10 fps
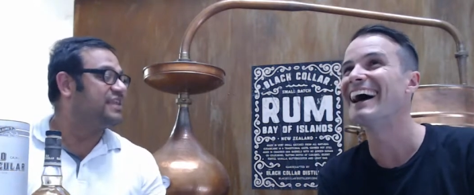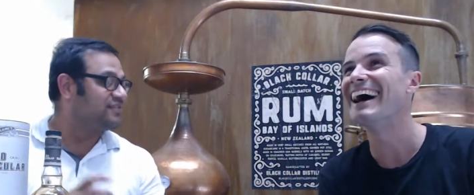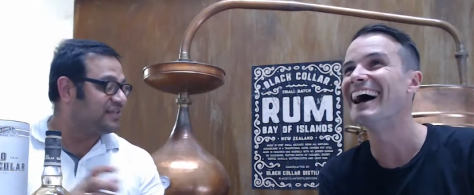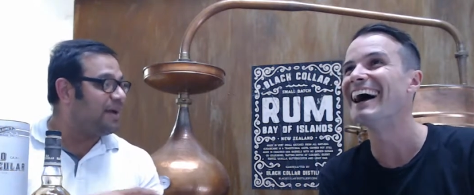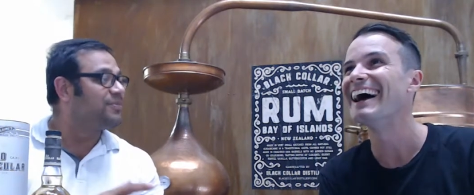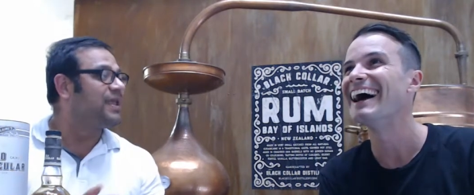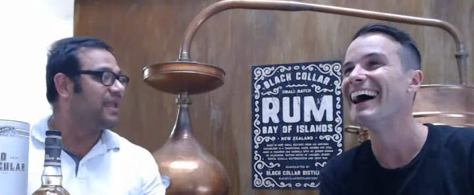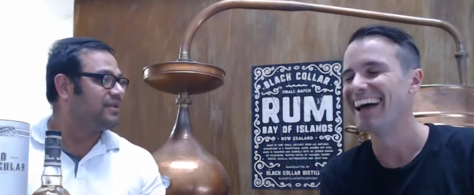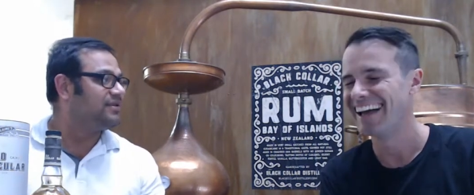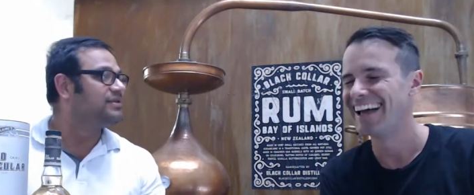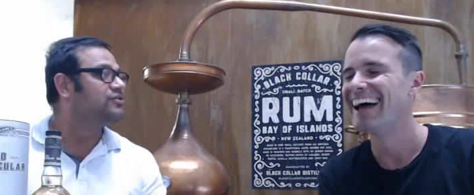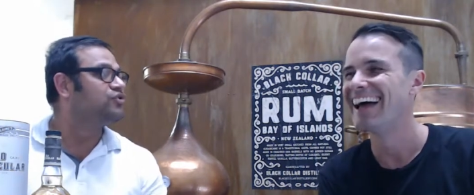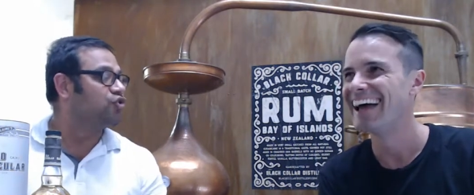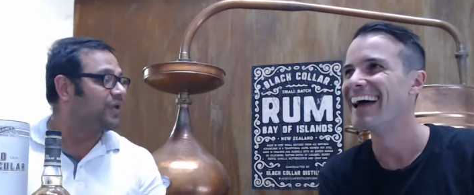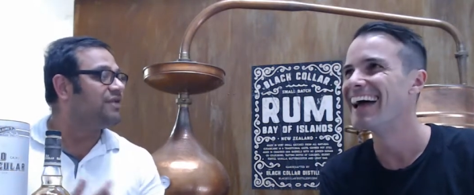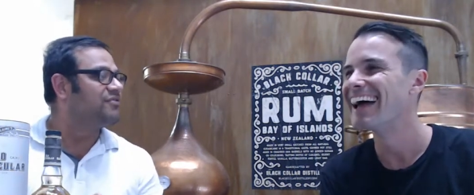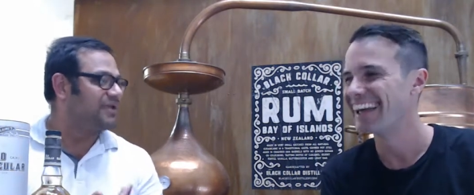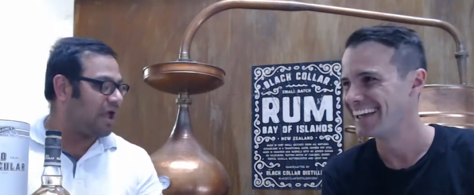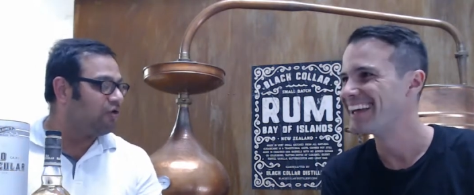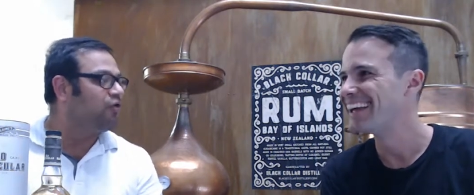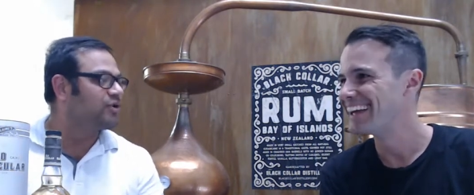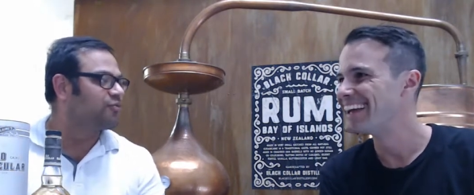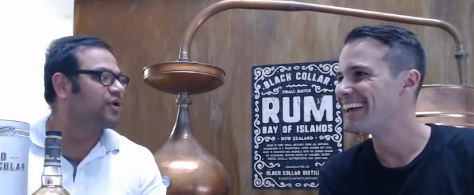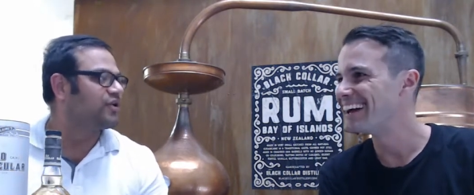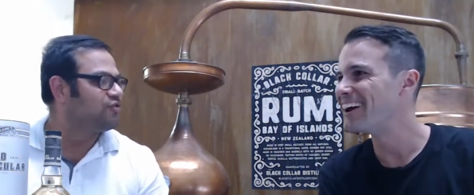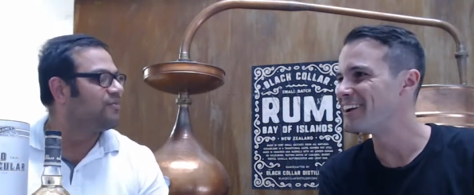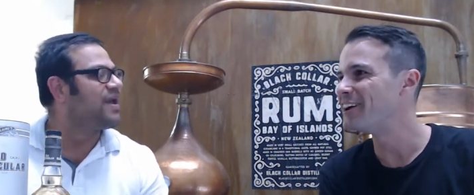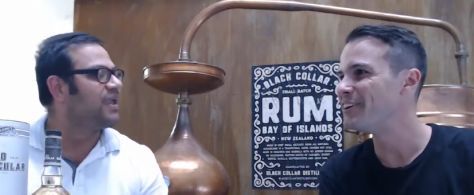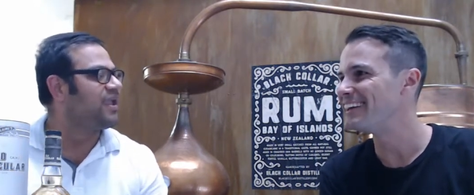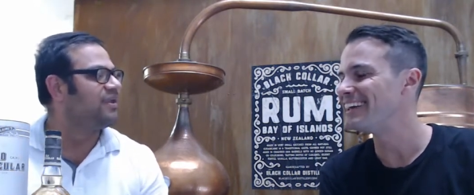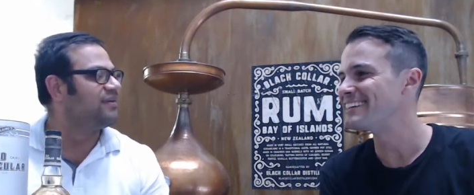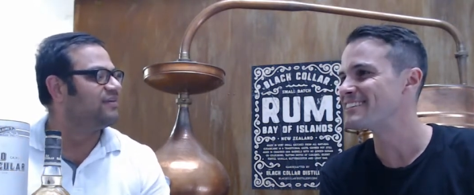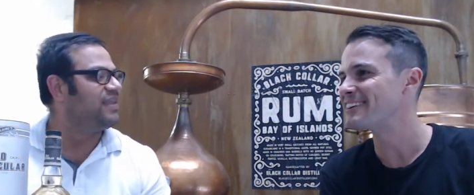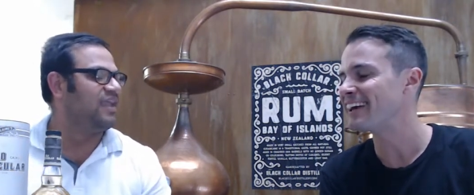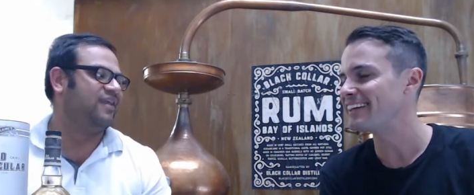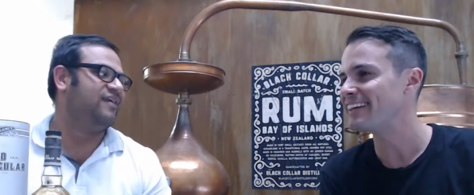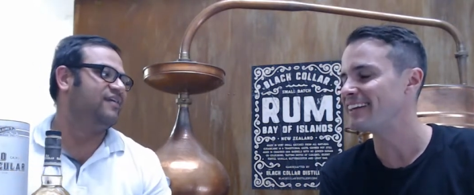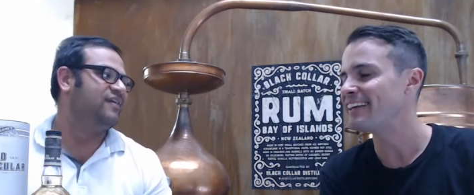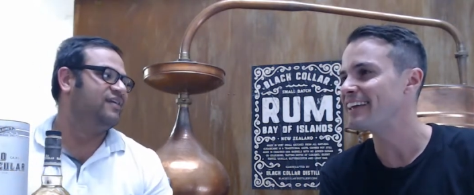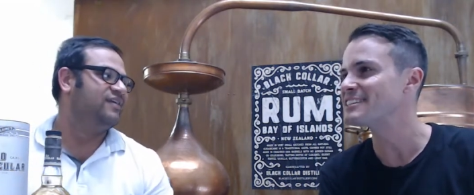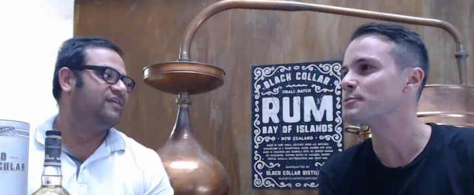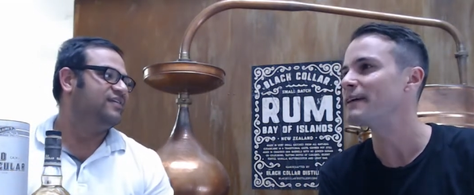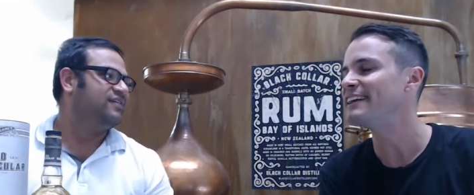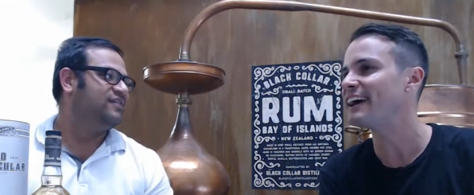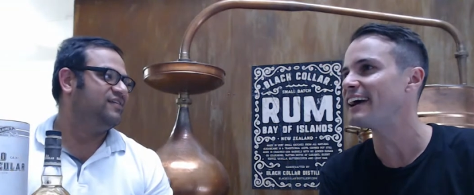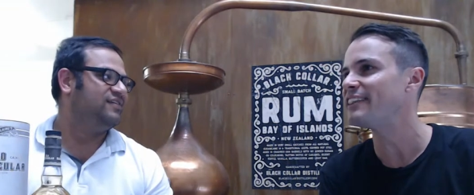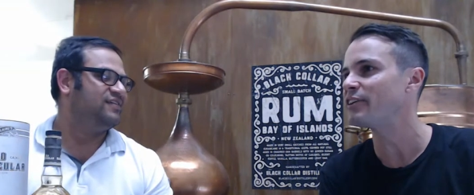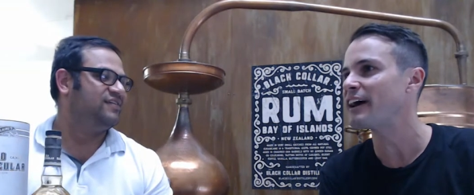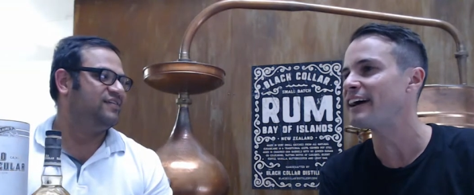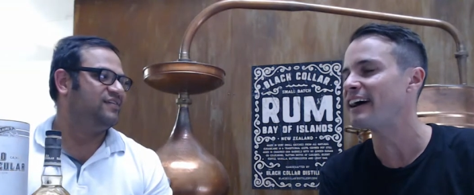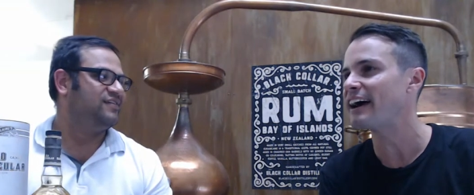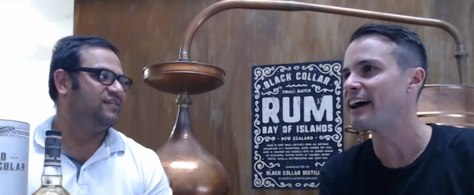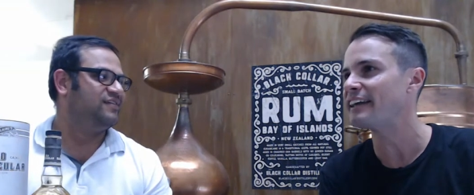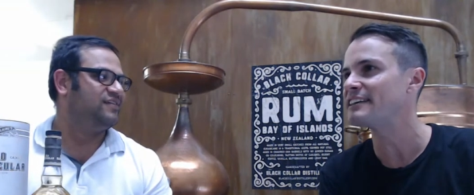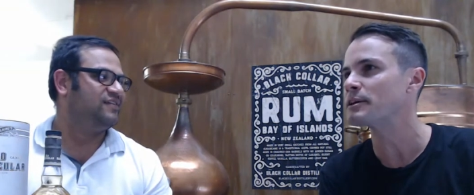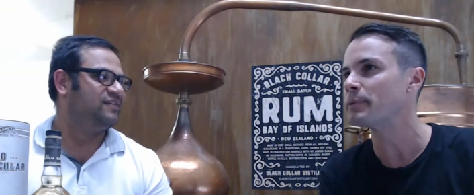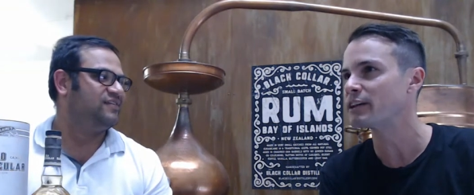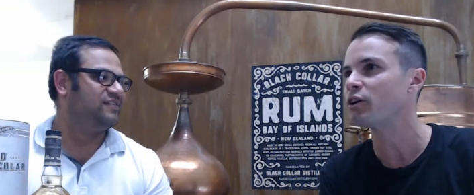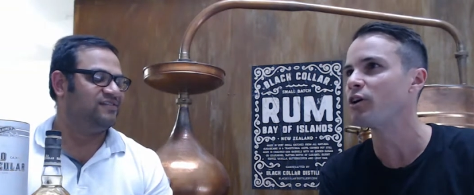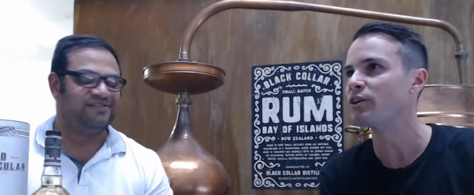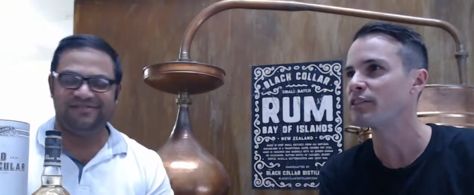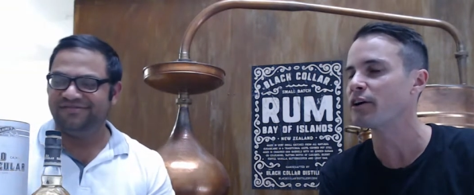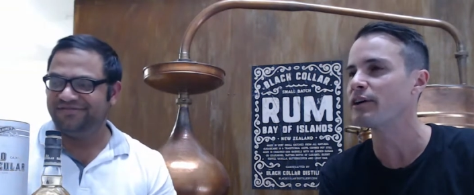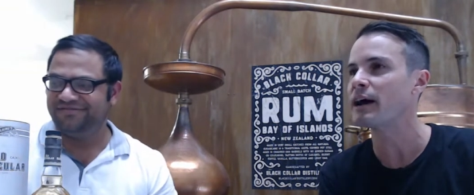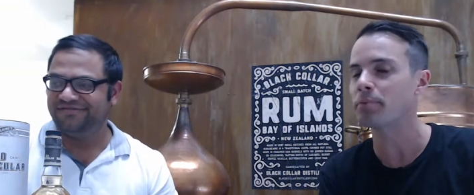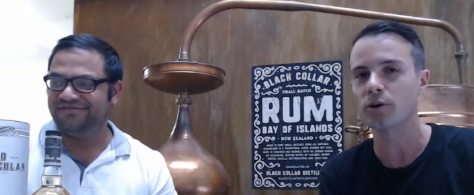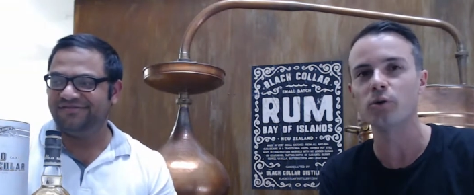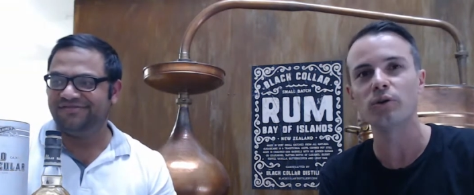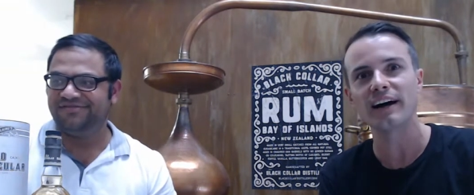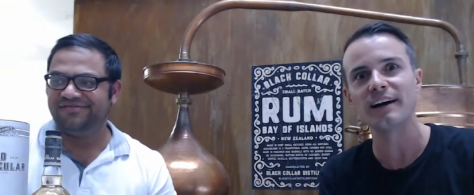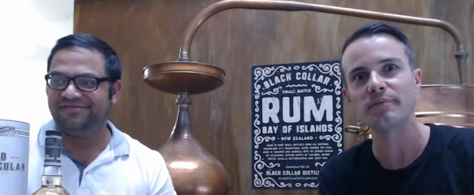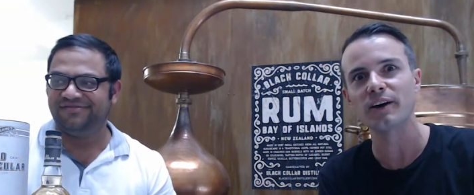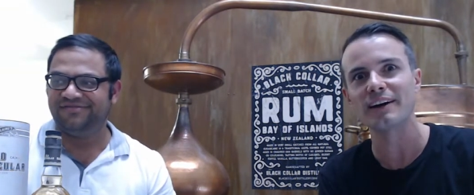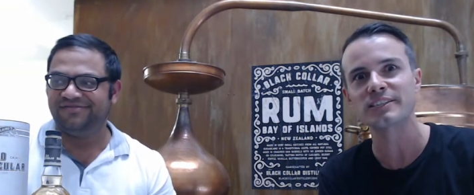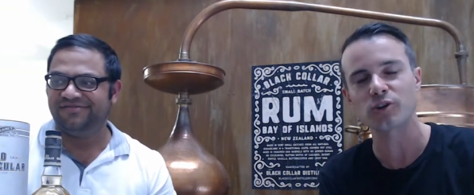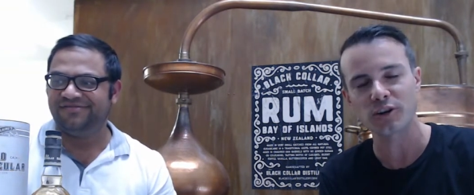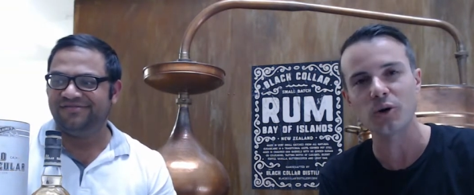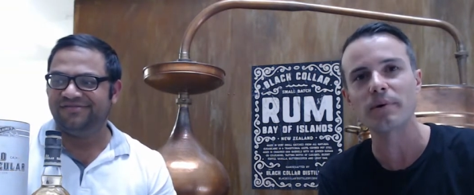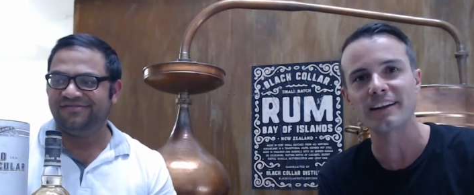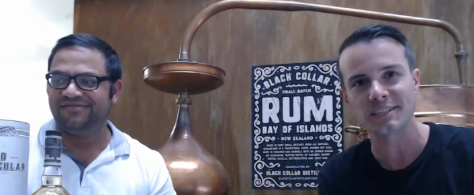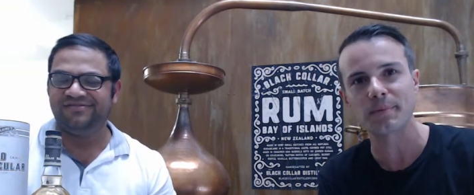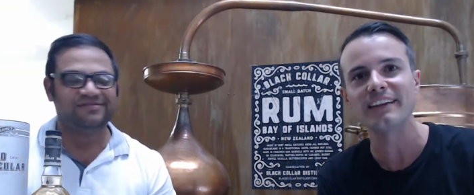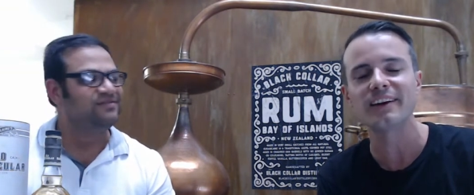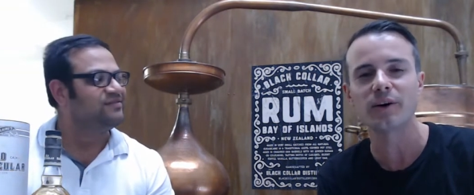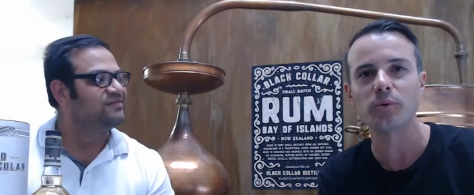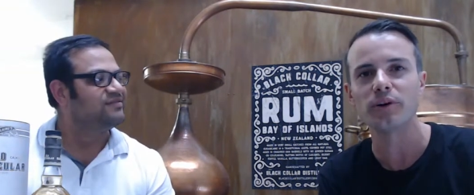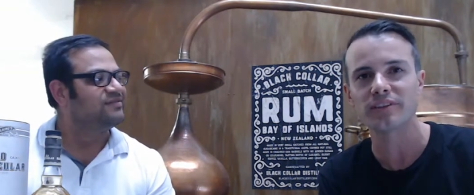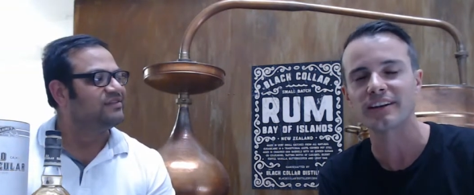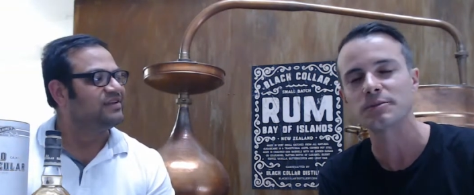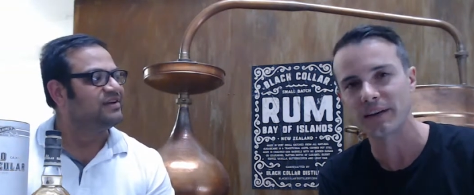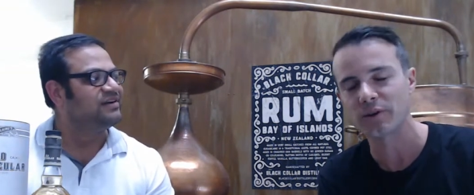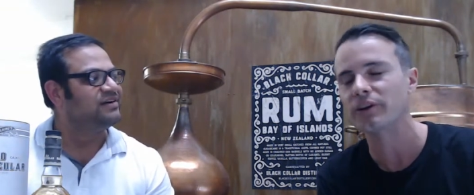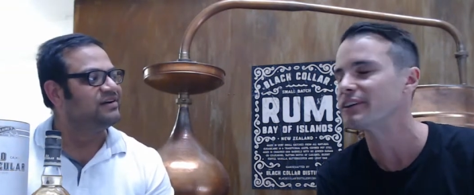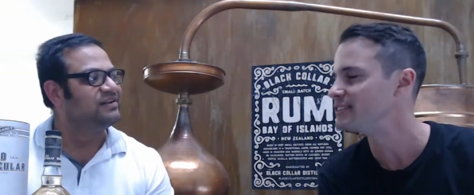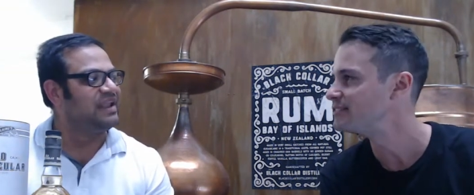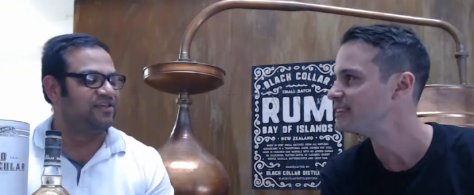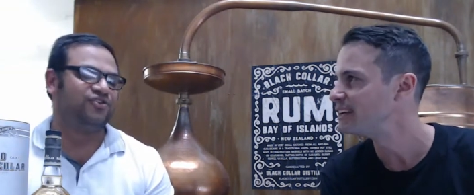Speaker 1: keep sampling and showing everyone how good a product you're making. Yes, yeah, yeah.
Speaker 2: Yes, it's been a though yes, a big long though uphill um, though a struggle, but it's been though worth it. It's been quite good.
Speaker 1: That's